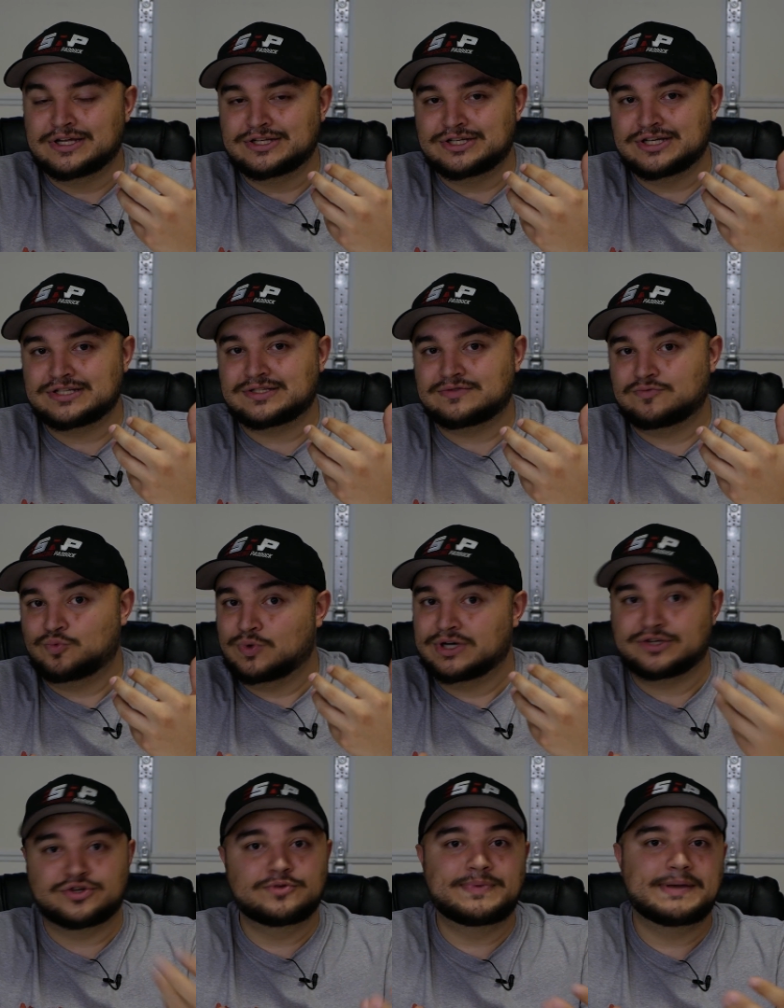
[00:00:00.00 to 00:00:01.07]
just where
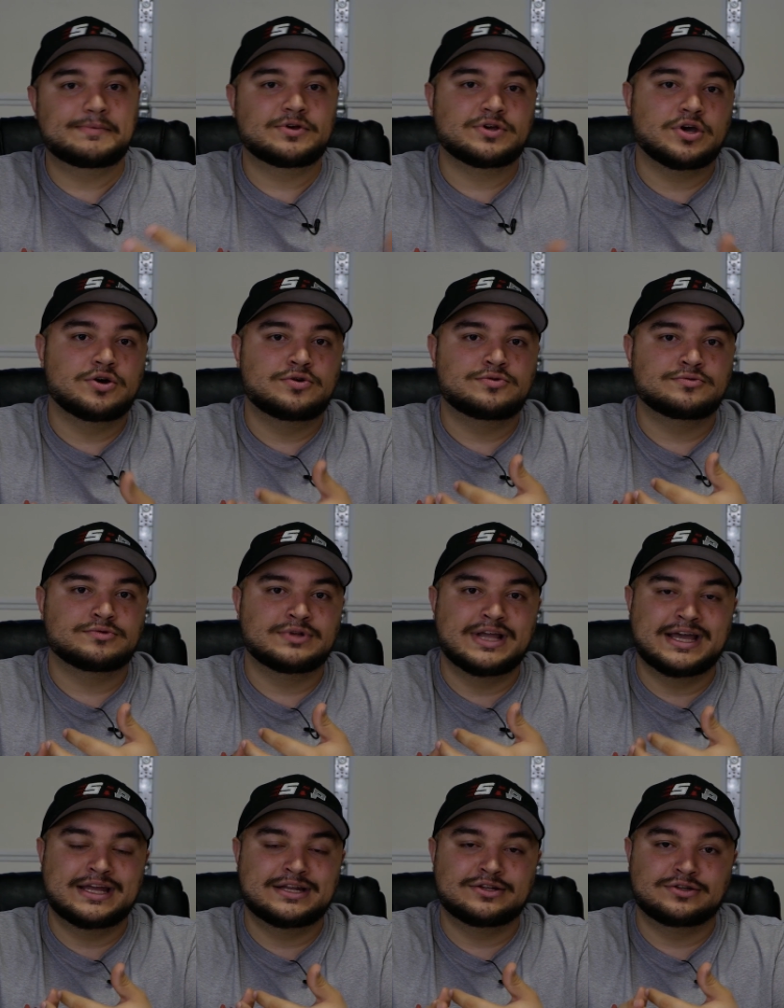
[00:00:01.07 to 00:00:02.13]
two people go
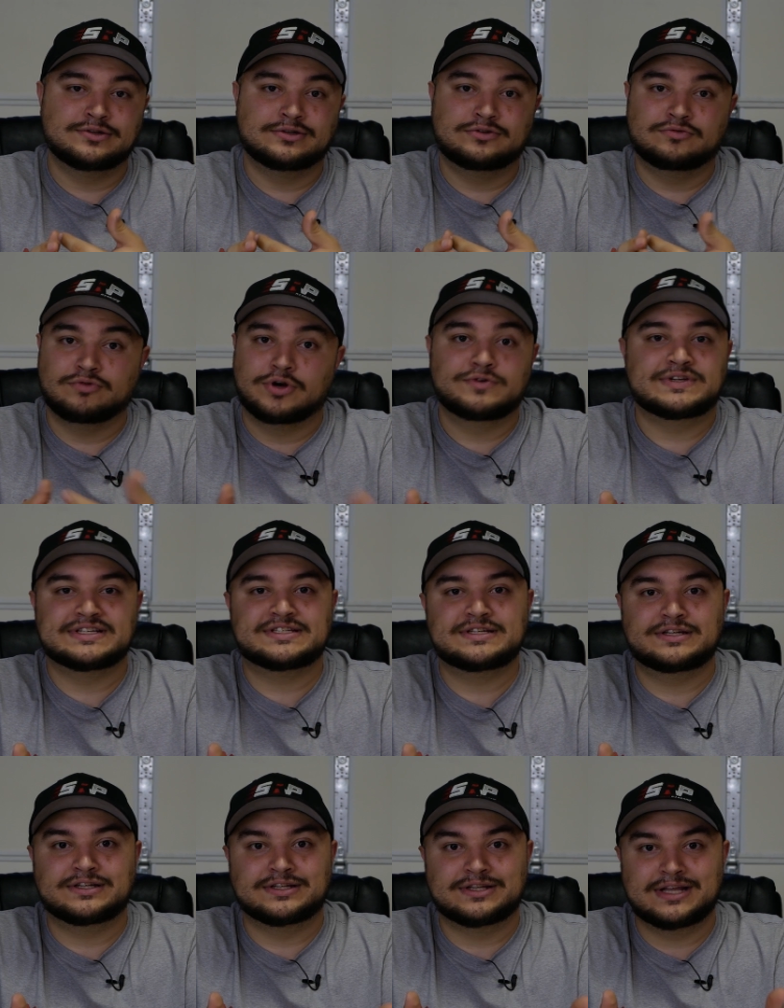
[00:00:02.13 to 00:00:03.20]
and grow
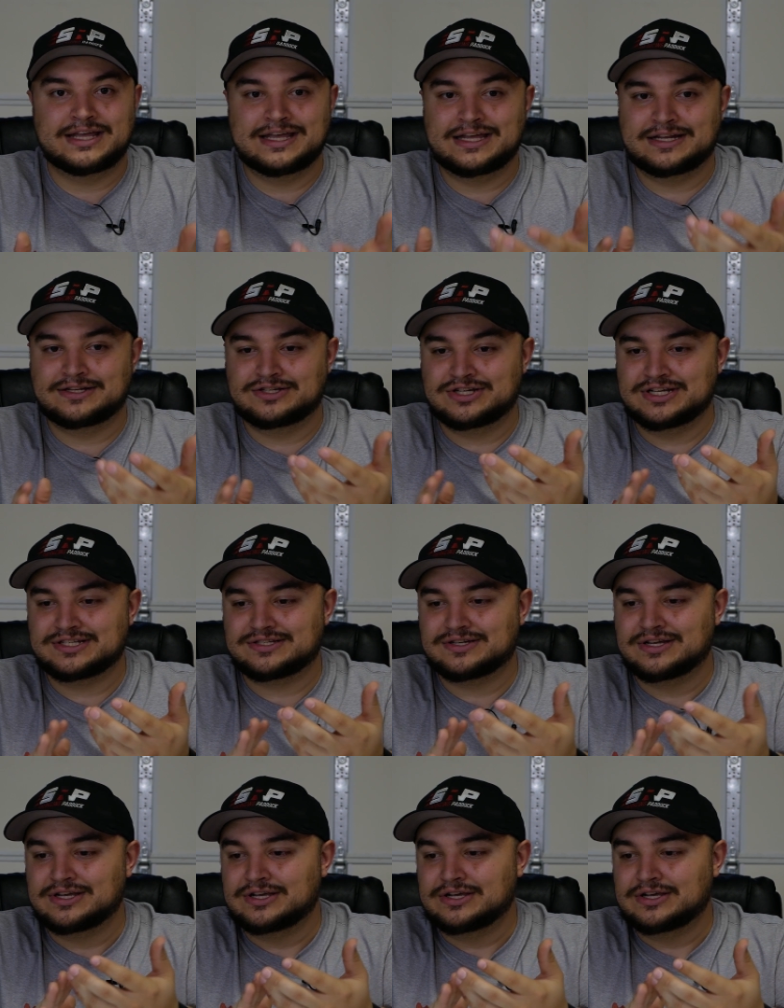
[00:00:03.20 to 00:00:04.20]
distant and just